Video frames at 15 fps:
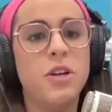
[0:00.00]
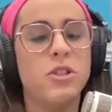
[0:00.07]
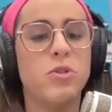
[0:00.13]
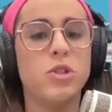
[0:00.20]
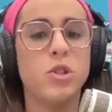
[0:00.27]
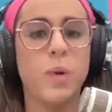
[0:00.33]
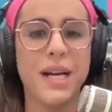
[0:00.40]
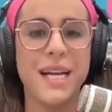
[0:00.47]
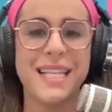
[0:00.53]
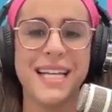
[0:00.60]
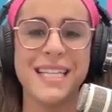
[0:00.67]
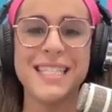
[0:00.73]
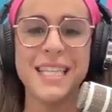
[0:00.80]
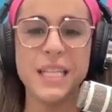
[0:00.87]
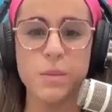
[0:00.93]
So join us
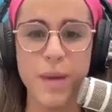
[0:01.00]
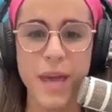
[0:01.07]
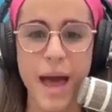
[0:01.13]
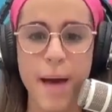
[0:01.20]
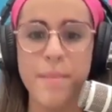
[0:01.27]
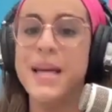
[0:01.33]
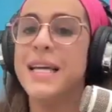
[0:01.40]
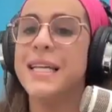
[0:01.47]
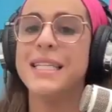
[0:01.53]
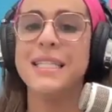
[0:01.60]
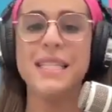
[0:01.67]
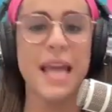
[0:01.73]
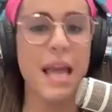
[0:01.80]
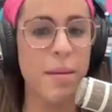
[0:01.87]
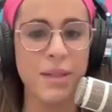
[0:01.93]
at 6 p.m.
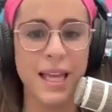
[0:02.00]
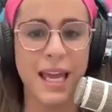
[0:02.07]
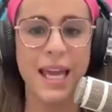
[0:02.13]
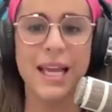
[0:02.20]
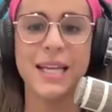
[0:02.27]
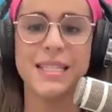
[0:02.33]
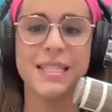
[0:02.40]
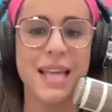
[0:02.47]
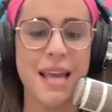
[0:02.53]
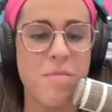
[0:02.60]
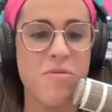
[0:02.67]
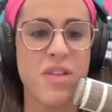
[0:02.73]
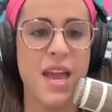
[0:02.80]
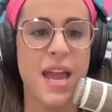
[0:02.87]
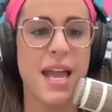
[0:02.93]
Same link,
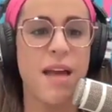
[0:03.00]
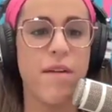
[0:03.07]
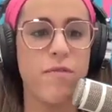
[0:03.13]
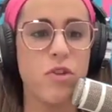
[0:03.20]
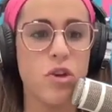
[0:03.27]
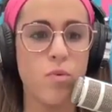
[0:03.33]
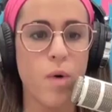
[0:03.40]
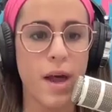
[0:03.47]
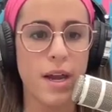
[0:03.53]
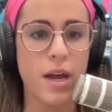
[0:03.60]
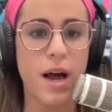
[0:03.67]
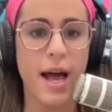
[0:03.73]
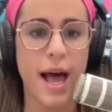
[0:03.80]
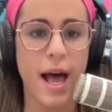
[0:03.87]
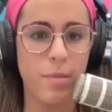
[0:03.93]
same thing. If you want
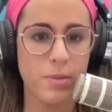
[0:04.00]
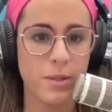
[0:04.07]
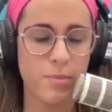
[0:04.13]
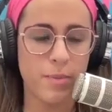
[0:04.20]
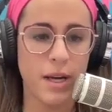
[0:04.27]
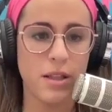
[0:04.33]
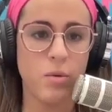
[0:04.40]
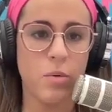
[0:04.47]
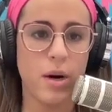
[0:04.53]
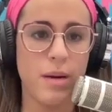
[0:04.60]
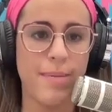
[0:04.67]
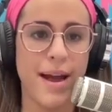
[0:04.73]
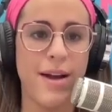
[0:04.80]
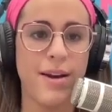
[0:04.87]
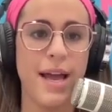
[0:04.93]
to help spread the word
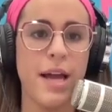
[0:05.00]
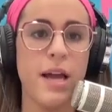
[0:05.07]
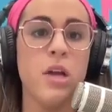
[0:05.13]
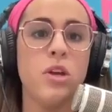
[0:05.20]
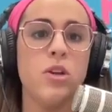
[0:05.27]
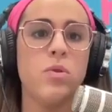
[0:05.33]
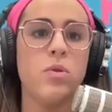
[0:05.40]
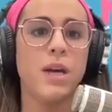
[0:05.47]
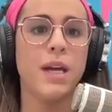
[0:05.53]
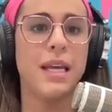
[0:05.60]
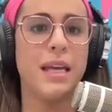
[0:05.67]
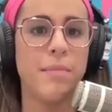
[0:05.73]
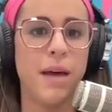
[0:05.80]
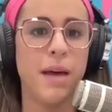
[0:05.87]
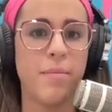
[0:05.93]
about it, you can
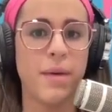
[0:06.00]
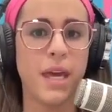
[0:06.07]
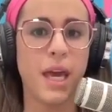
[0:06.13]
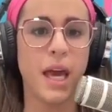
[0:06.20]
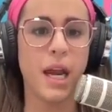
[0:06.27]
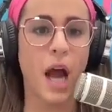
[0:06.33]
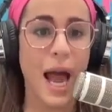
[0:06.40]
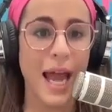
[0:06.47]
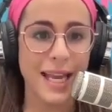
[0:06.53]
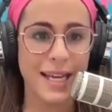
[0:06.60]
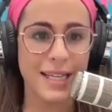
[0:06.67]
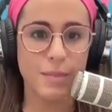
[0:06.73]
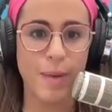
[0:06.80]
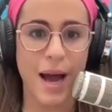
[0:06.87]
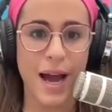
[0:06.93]
email me at
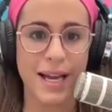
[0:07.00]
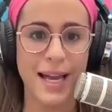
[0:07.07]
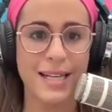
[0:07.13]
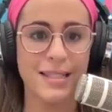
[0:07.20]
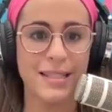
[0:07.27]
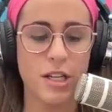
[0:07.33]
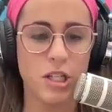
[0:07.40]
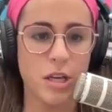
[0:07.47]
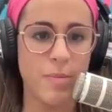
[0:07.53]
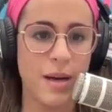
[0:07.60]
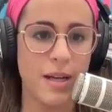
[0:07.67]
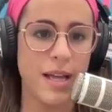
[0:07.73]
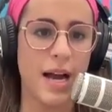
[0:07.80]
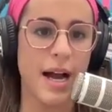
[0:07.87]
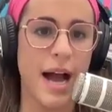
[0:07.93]

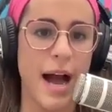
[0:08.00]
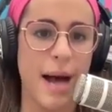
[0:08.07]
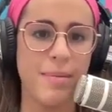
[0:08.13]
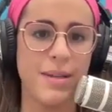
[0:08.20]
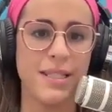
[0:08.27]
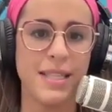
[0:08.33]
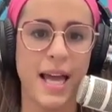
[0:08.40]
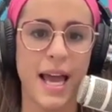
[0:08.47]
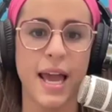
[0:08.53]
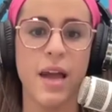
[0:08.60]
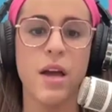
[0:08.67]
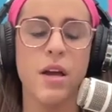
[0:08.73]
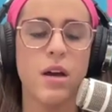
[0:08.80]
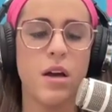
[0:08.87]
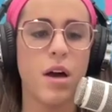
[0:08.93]
ikidspodcast@gmail.com and say,